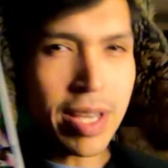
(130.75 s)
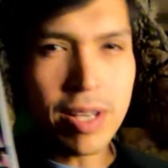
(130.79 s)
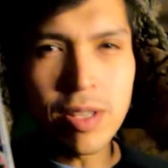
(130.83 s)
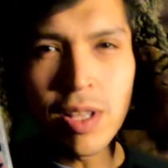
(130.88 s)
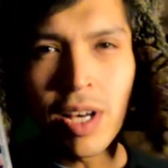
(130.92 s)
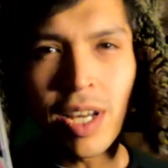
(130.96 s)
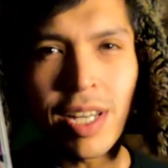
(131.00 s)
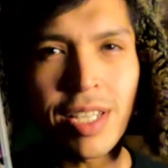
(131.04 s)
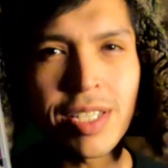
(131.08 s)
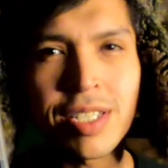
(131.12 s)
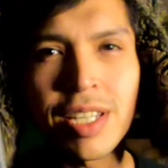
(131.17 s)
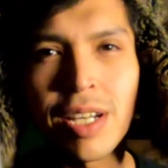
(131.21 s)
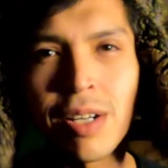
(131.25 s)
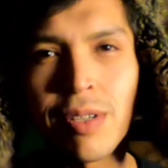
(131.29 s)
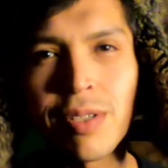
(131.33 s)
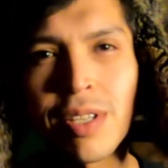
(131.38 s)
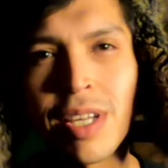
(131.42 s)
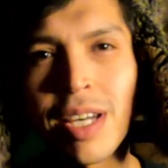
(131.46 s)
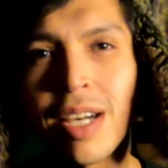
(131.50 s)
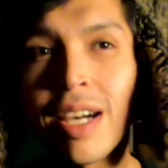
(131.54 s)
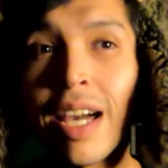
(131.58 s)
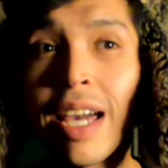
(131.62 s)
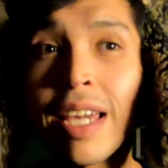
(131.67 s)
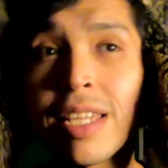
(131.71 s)
a lot of
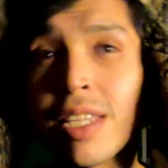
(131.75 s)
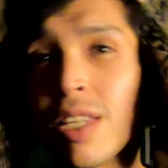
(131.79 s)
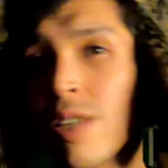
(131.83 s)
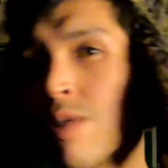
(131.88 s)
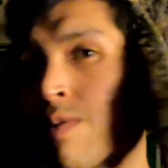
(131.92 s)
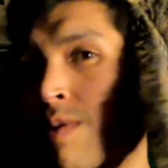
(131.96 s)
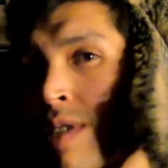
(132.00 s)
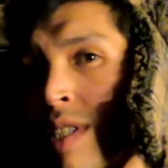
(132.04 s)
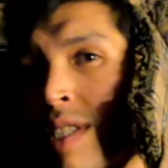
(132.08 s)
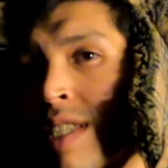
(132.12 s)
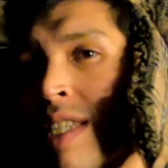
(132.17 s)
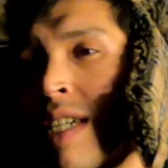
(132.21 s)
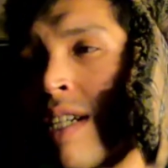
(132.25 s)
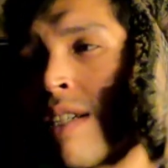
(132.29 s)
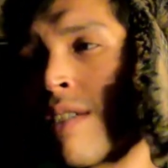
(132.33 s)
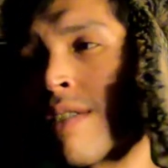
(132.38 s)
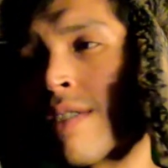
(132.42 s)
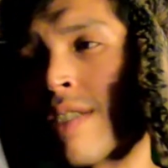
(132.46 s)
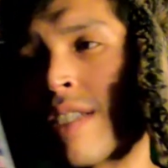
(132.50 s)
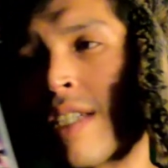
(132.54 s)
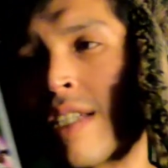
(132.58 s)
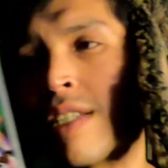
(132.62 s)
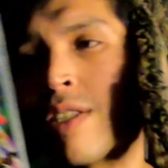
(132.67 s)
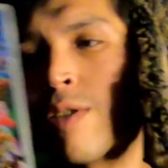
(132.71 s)
Zelda, and you don't need
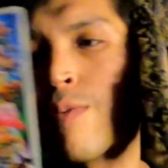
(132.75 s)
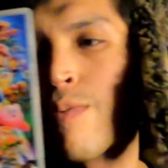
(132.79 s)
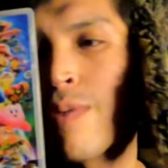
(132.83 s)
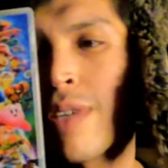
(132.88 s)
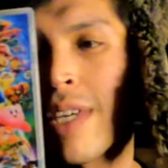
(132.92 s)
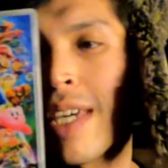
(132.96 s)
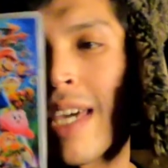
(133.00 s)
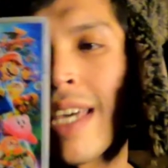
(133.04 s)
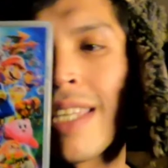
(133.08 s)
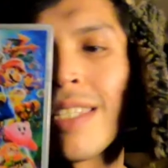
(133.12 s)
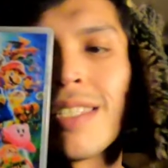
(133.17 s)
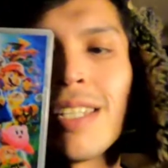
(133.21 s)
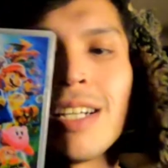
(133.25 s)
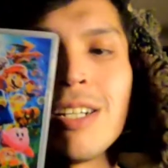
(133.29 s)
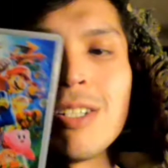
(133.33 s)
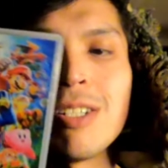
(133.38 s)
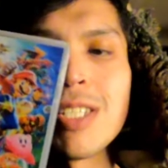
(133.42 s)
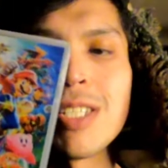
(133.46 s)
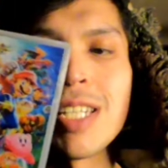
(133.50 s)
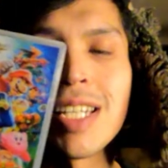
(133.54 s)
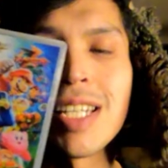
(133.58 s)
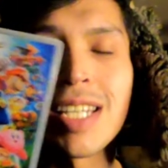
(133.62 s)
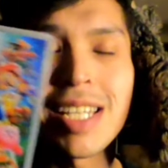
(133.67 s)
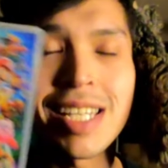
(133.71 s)
DLC to play as
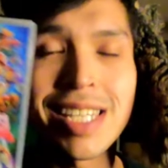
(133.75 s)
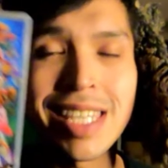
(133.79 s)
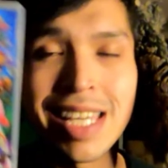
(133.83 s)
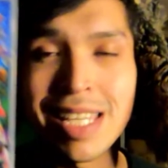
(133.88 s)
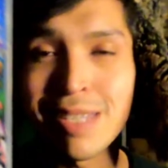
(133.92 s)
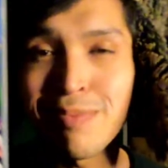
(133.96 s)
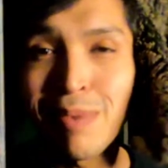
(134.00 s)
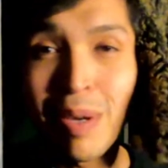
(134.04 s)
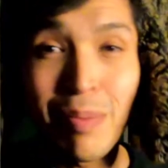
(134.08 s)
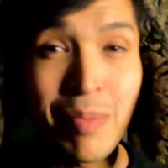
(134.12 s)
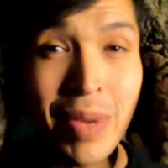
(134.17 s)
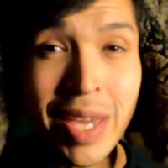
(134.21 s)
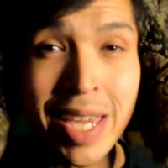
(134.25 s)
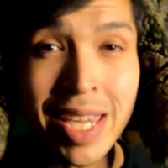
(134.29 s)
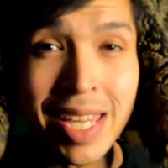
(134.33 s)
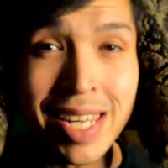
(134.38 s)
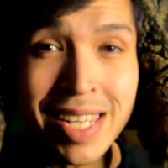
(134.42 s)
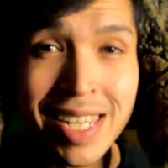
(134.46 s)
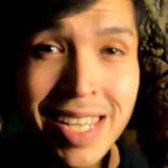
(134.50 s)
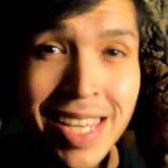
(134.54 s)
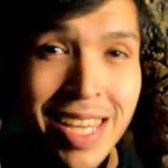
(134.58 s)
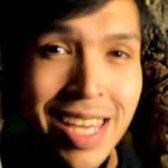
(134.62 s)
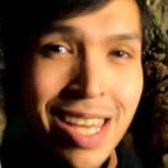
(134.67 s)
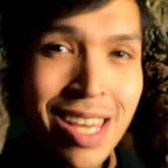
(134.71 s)
Zelda. That's my main.